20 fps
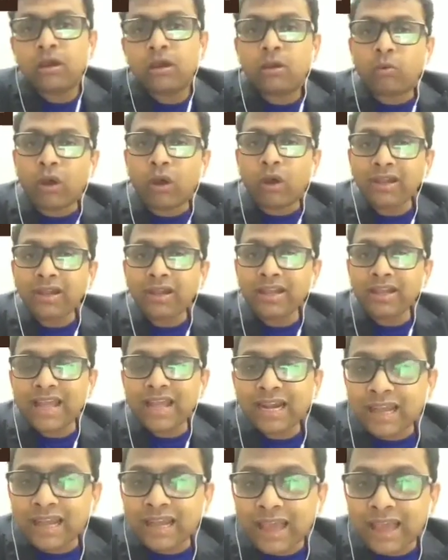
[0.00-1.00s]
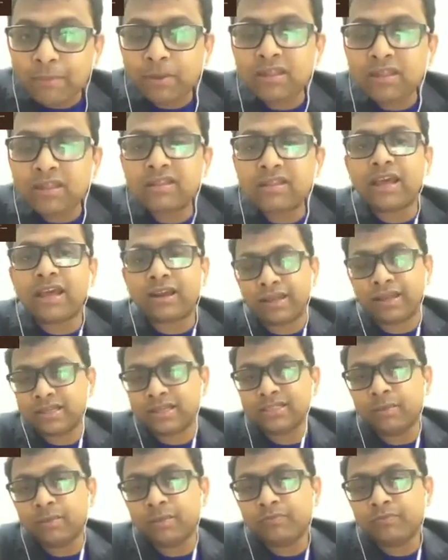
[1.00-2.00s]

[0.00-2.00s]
What exactly happens here is,